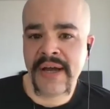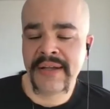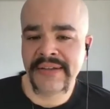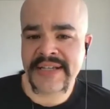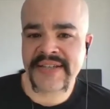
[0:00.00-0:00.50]

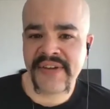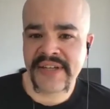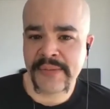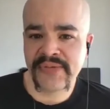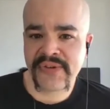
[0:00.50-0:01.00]
less
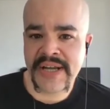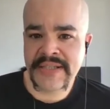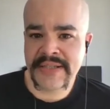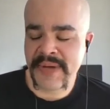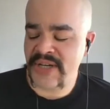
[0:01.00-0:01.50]
offendable
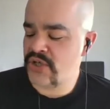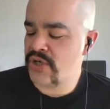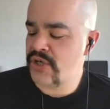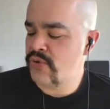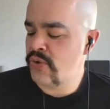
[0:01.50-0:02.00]
friends. Make sure
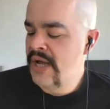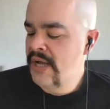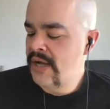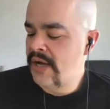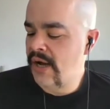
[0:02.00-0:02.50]
you
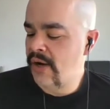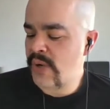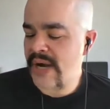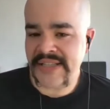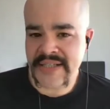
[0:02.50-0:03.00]

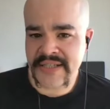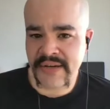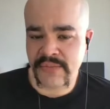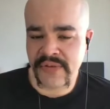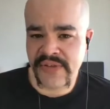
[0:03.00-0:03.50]
rate this
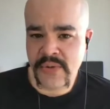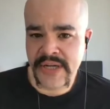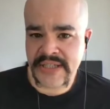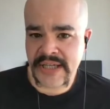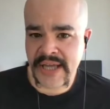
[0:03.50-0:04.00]
and review
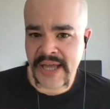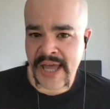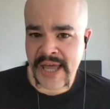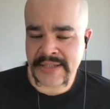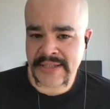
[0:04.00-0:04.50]
it.
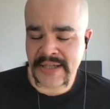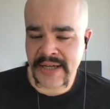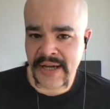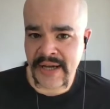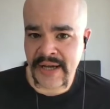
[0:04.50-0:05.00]
And
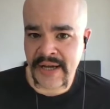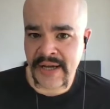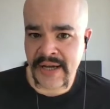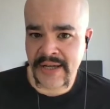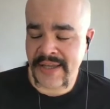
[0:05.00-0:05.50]

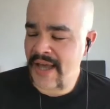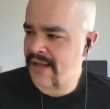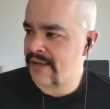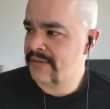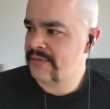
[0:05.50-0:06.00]
find
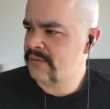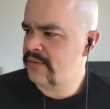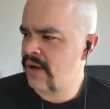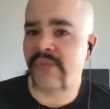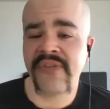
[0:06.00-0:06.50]

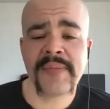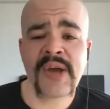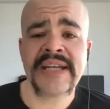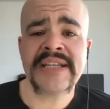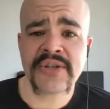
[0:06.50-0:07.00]
me
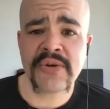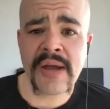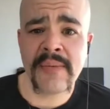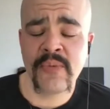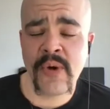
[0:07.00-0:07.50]
on
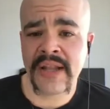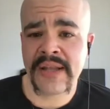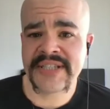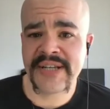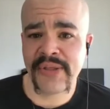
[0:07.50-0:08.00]
Instagram while I'm
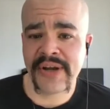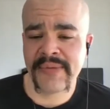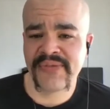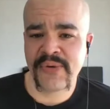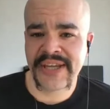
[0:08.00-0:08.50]
still there
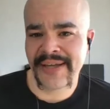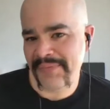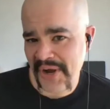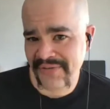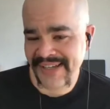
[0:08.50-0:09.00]
before they kick
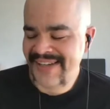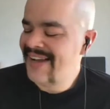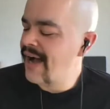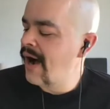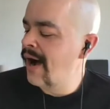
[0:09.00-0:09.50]
me off
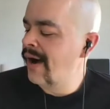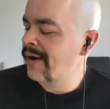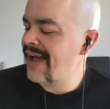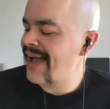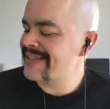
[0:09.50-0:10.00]

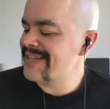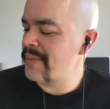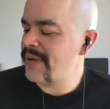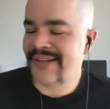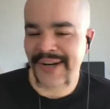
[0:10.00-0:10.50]
at
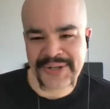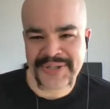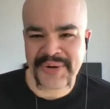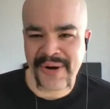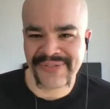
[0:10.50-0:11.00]

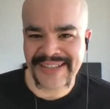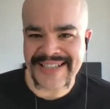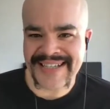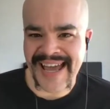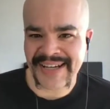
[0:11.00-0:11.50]

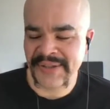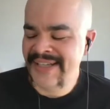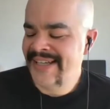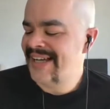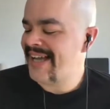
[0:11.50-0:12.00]
Peter_Feliciano.
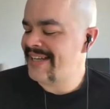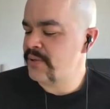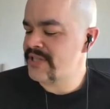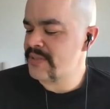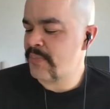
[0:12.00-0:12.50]
And you
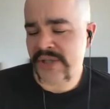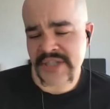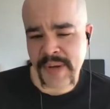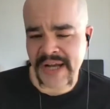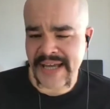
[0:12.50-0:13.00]
can support this
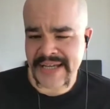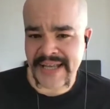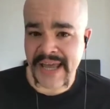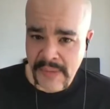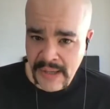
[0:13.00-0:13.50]
podcast
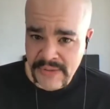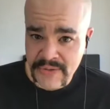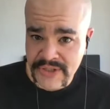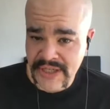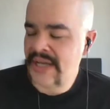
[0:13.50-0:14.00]
and my
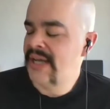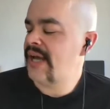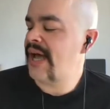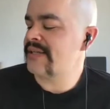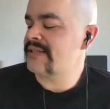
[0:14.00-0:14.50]
music
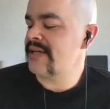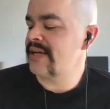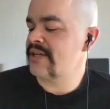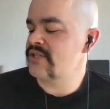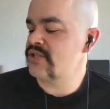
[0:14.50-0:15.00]
at
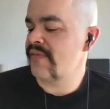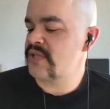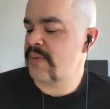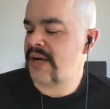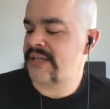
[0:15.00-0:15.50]

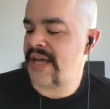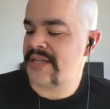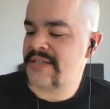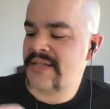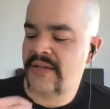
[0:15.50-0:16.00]
CONSERVATISH
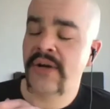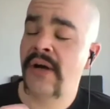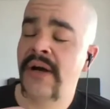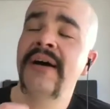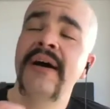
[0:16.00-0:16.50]
podcast or
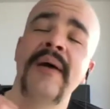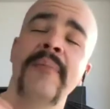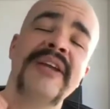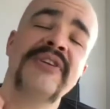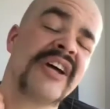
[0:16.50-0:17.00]

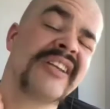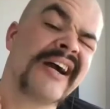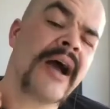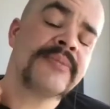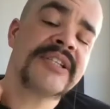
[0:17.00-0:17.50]

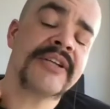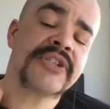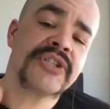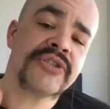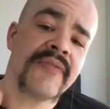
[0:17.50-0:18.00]

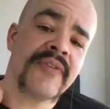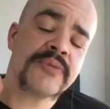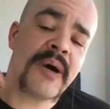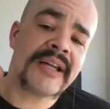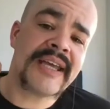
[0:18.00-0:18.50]
patreon.com/CONSERVATISH
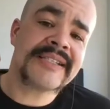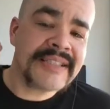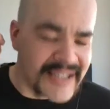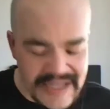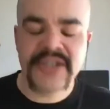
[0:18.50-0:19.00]
podcast.
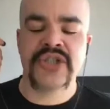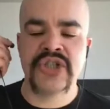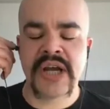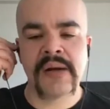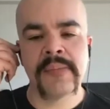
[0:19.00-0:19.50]
Ladies and
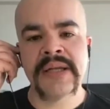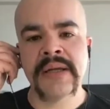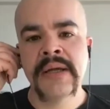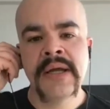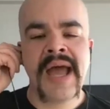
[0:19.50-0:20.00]
gentlemen
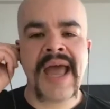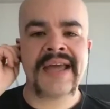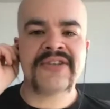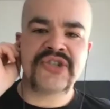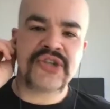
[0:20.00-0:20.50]

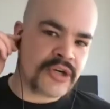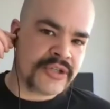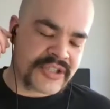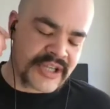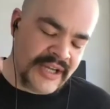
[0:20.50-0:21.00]
and Zers,